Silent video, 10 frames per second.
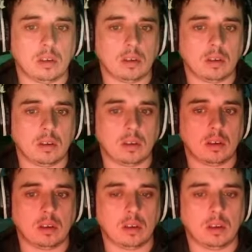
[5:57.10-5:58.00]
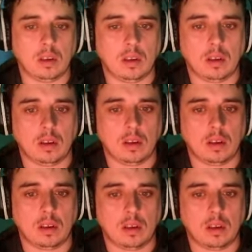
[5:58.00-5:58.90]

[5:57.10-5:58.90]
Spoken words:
No one is speaking in this clip.